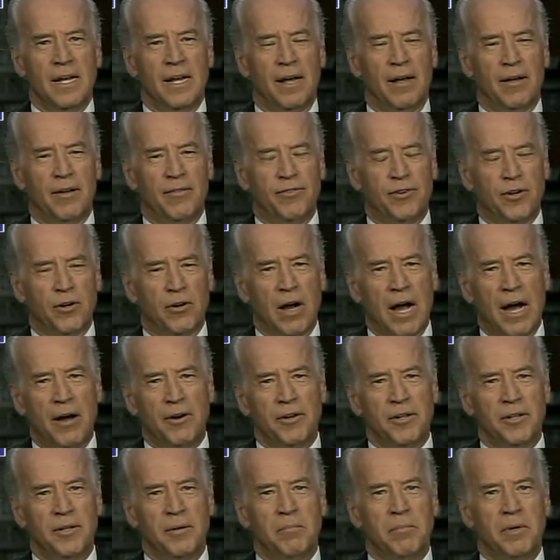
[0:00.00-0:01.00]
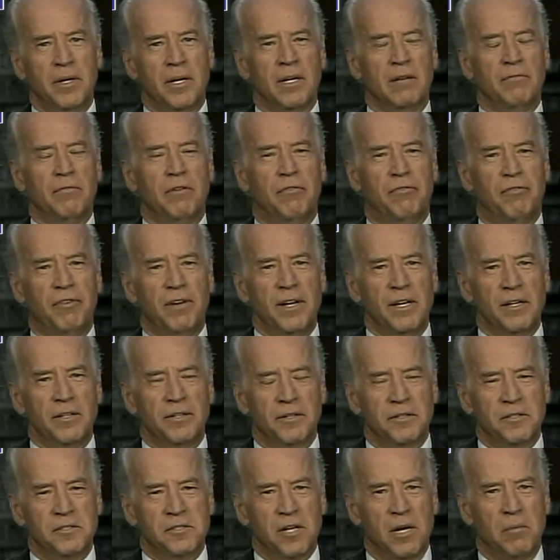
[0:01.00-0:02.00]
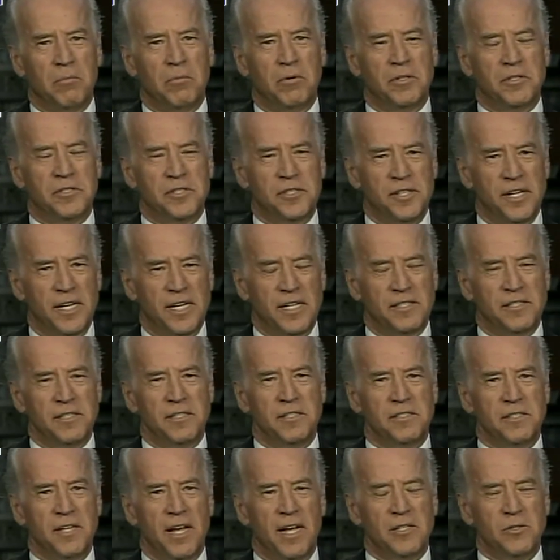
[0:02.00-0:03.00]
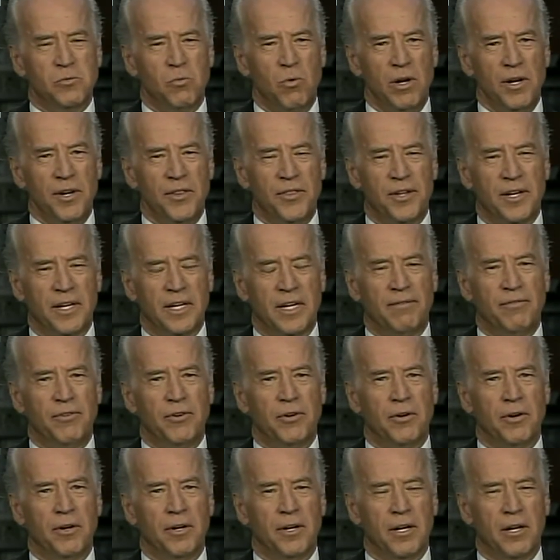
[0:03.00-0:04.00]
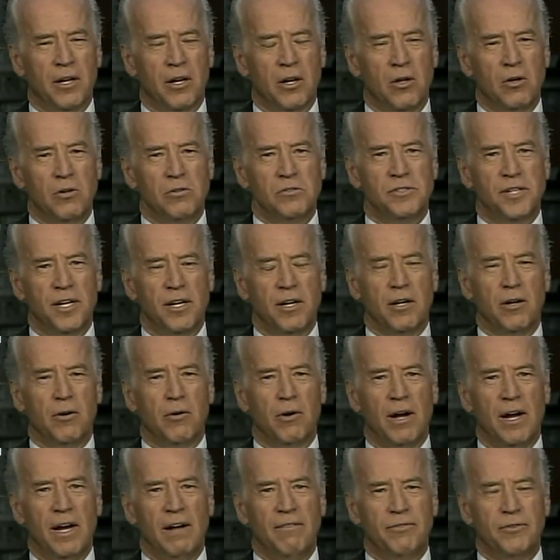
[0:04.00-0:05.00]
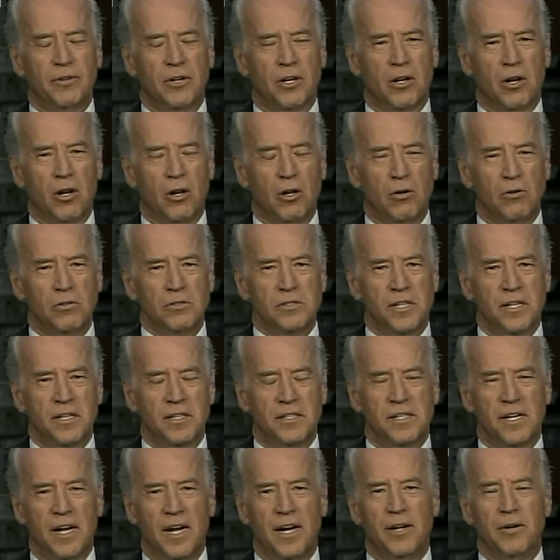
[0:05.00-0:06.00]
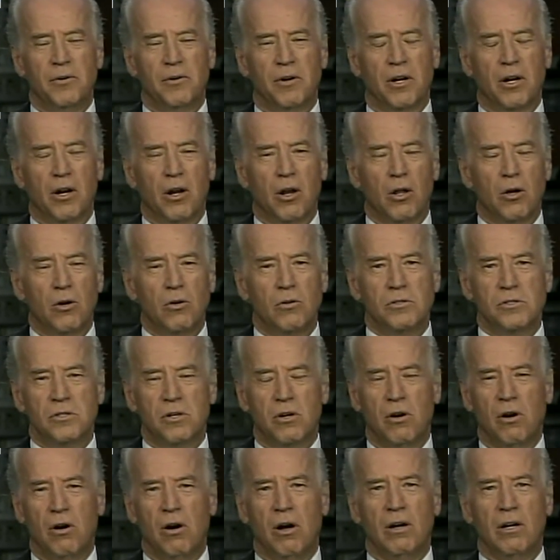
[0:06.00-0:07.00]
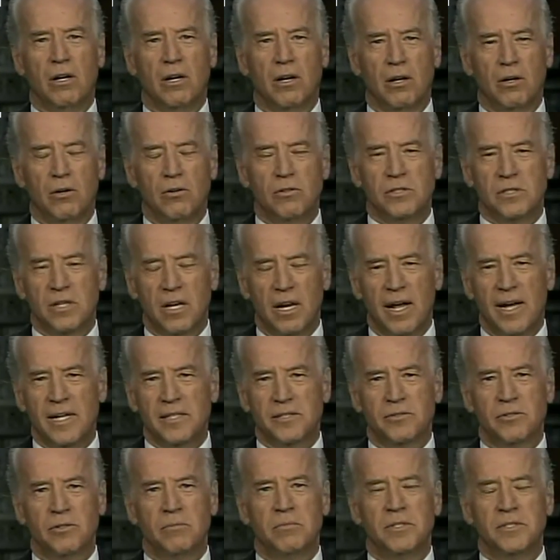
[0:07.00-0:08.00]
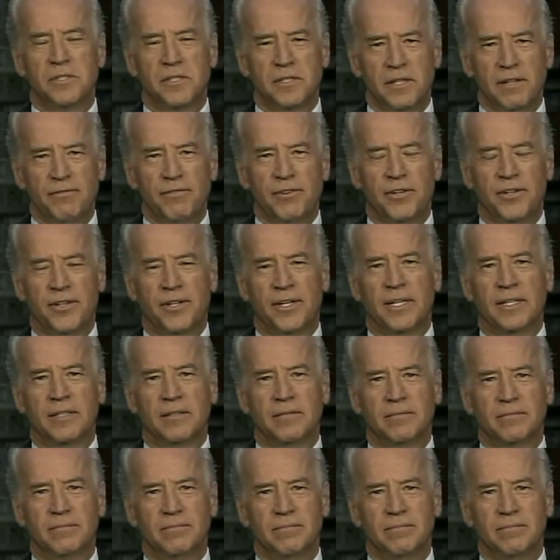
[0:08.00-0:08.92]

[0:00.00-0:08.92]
If you're out in the middle of a field and someone sneezes, that's one thing. If you're in a closed aircraft, a closed container, a closed car, a closed classroom, it's a different thing.